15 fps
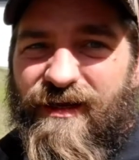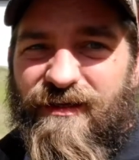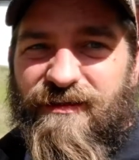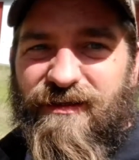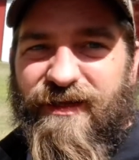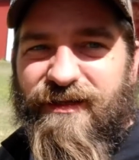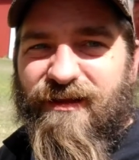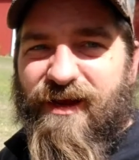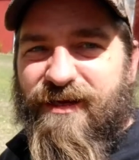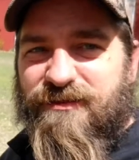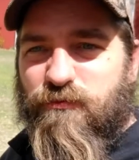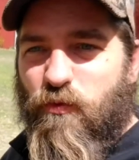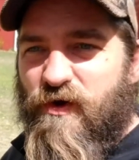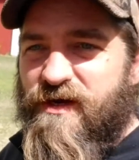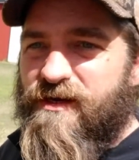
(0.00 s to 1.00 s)
late last
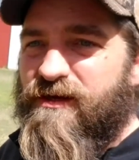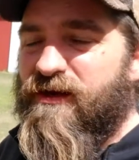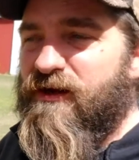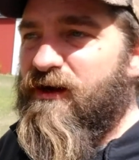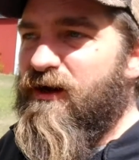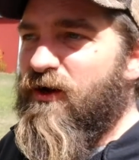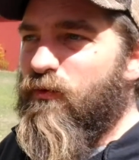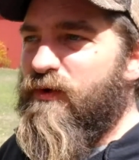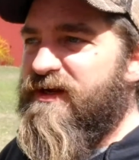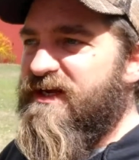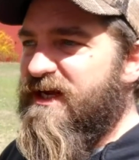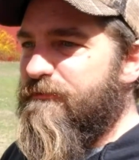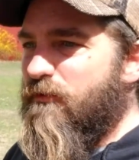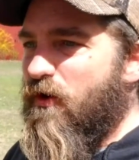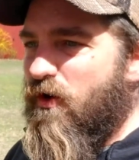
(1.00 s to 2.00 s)
week we
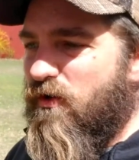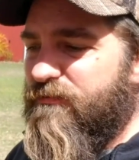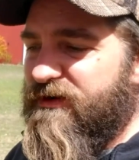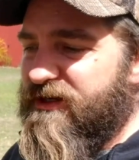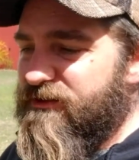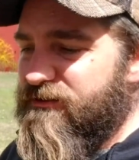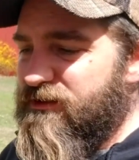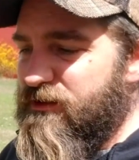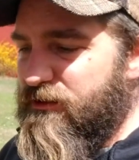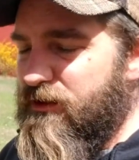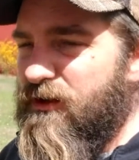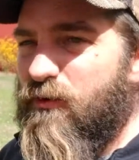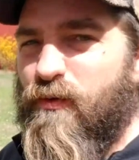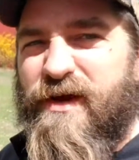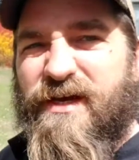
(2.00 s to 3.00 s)
came home
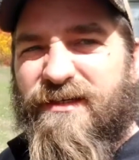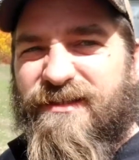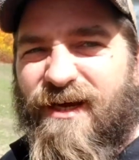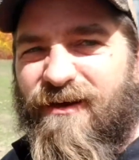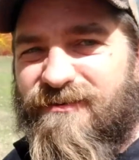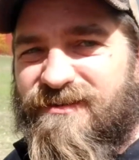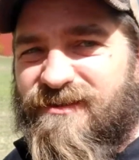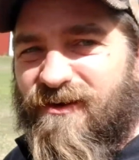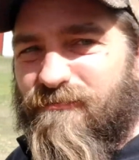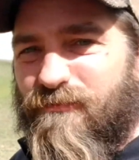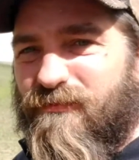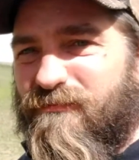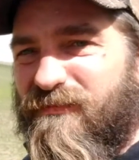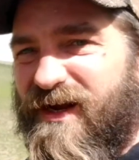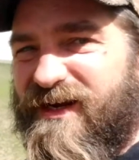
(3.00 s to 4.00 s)
and we could tell
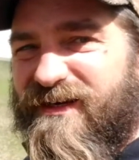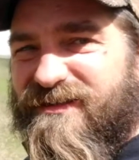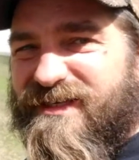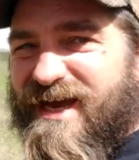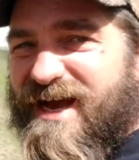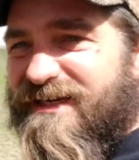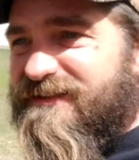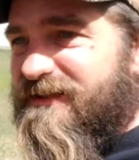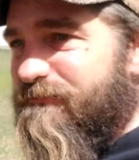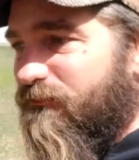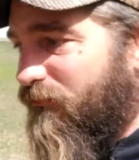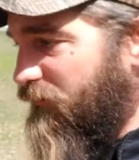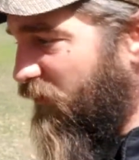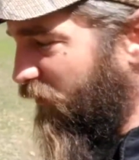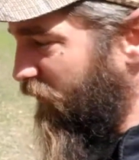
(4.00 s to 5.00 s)
something had attacked
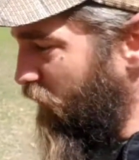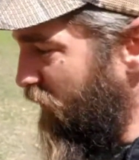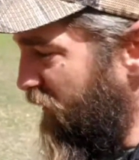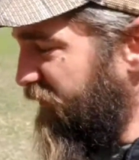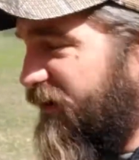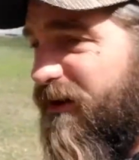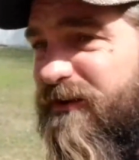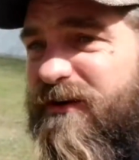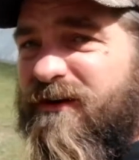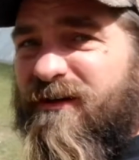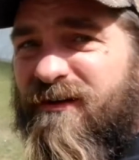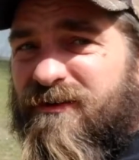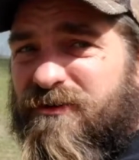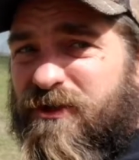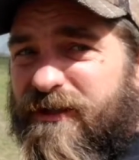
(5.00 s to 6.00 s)
him, or one of the other
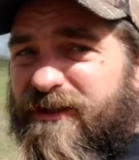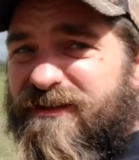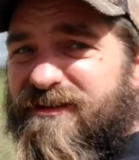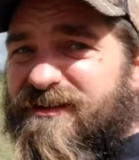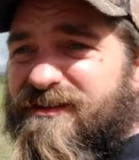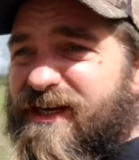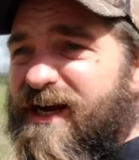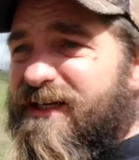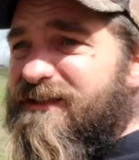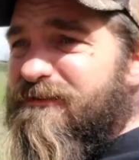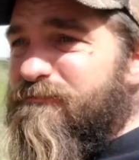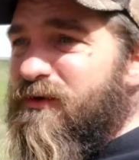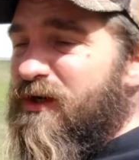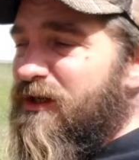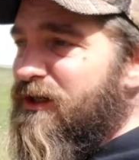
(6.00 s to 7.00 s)
chickens attacked
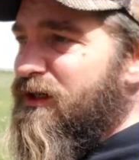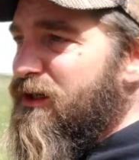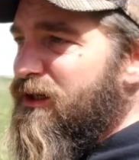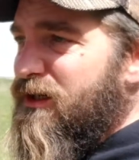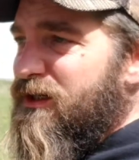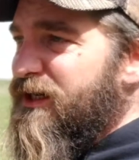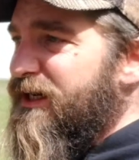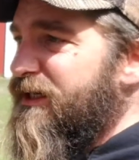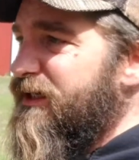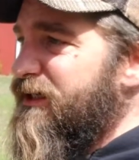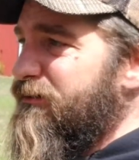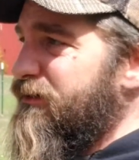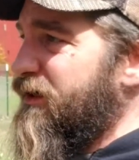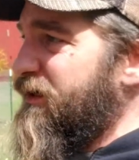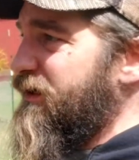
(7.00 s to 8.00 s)
him.
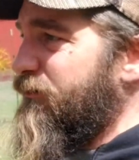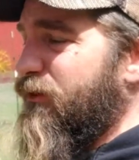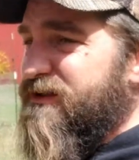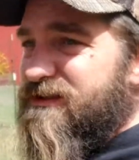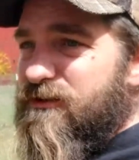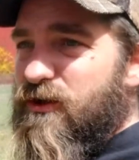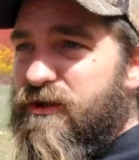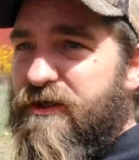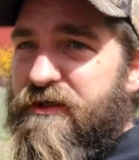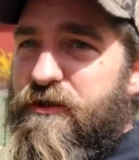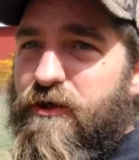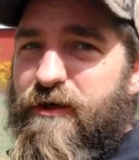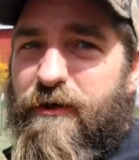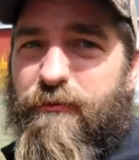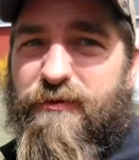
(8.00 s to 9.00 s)
He wasn't looking
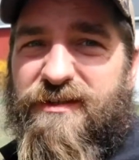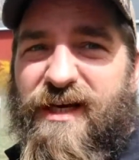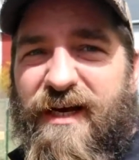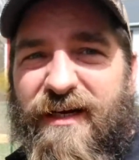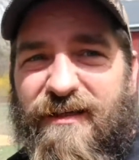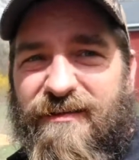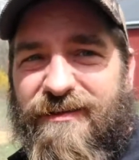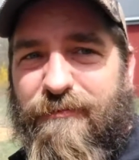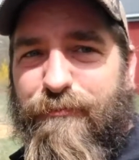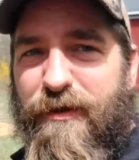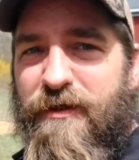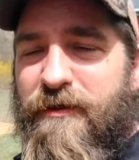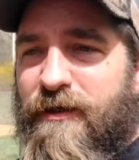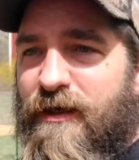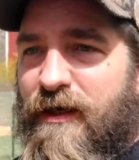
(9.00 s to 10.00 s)
good. He was kind of
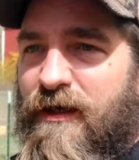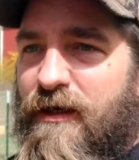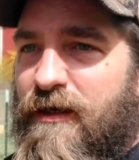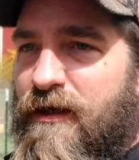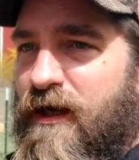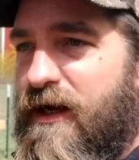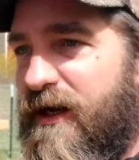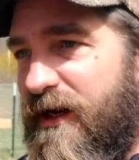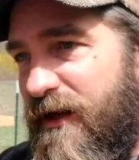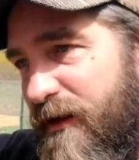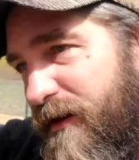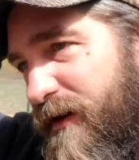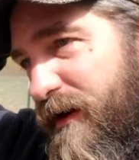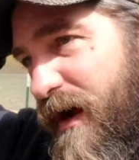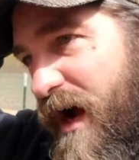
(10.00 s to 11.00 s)
limping, and
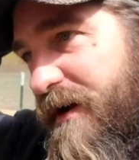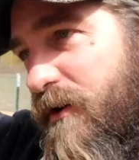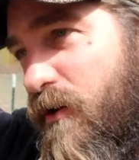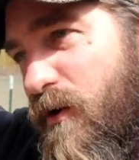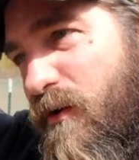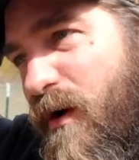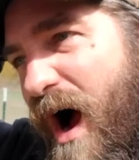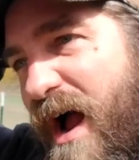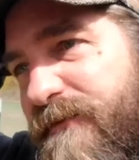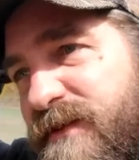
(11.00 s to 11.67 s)
I know I've